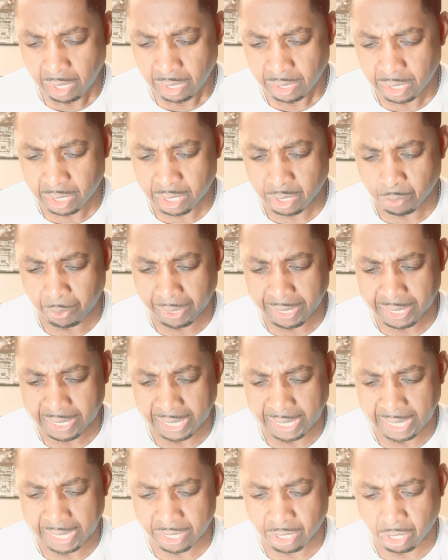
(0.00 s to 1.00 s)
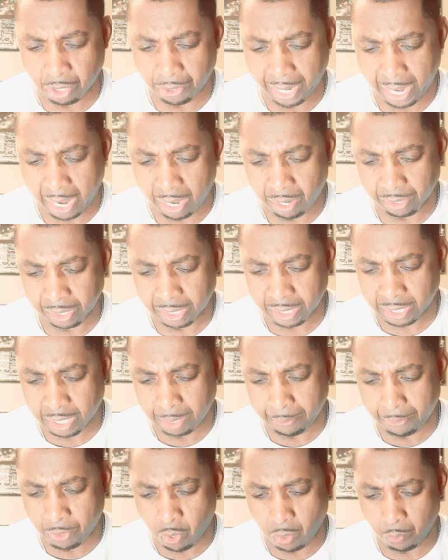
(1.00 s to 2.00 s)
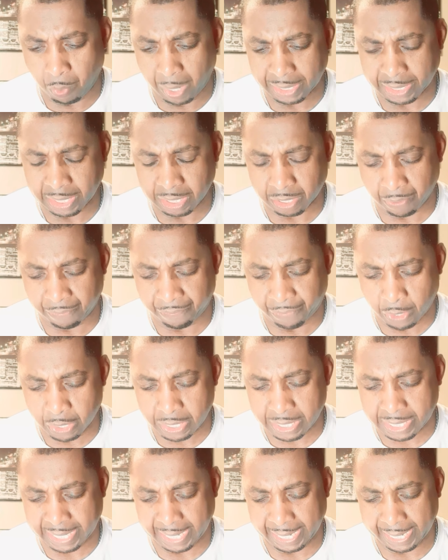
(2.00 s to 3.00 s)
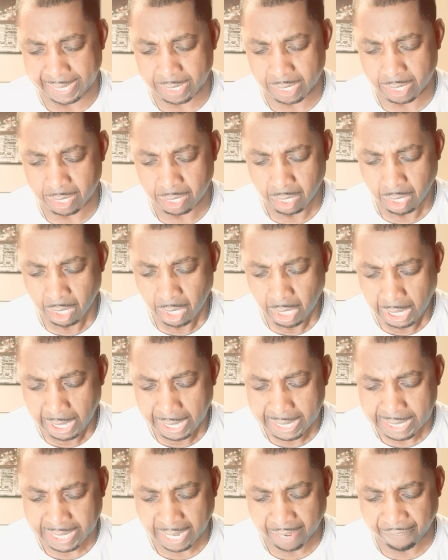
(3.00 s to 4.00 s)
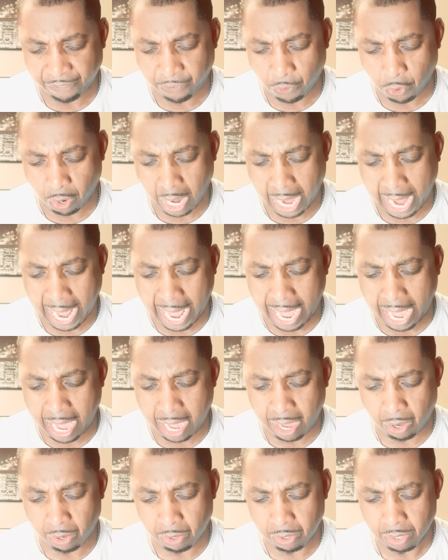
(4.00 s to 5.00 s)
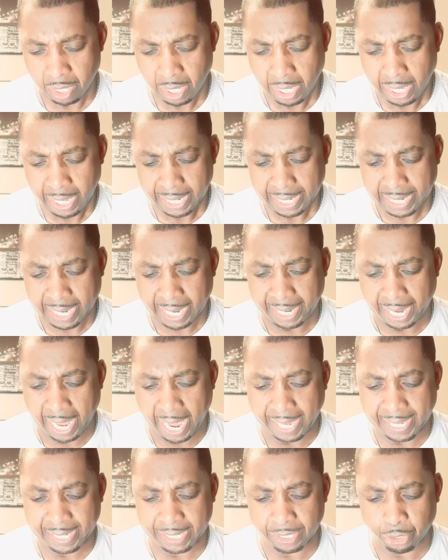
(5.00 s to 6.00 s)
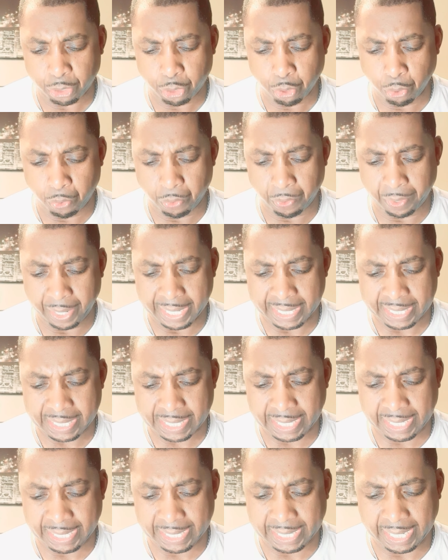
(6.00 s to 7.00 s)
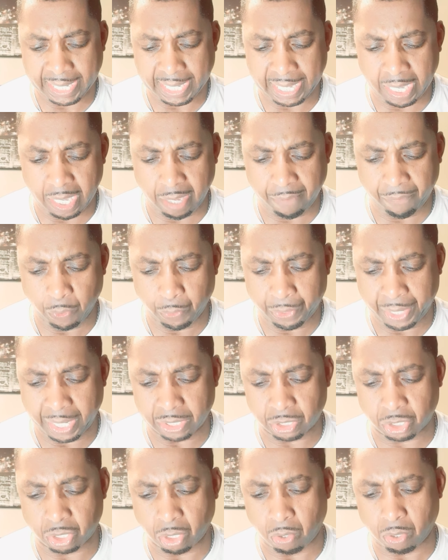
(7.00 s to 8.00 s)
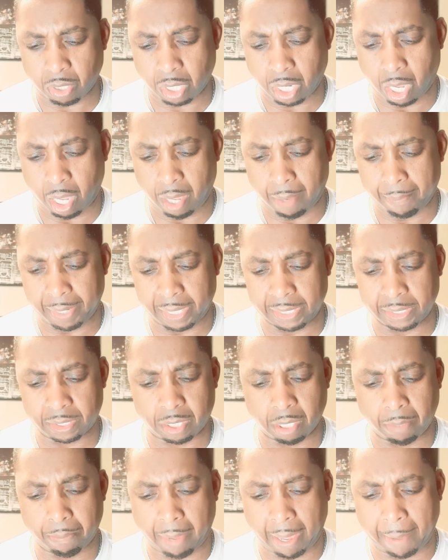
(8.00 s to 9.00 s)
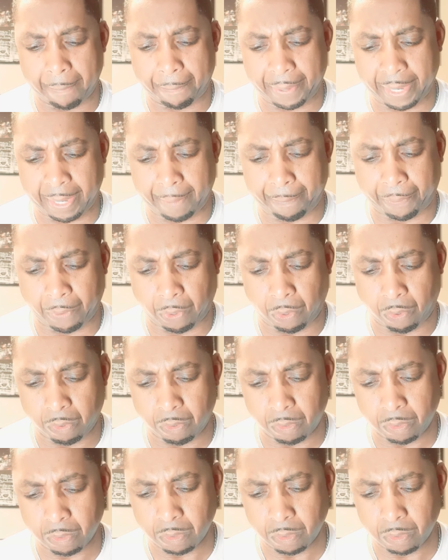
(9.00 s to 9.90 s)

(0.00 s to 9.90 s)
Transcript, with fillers: This is what it said. Let's go down. Let's keep going. Watch this. In verse 6, it said, For how can I endure and see the evil that shall come unto my people?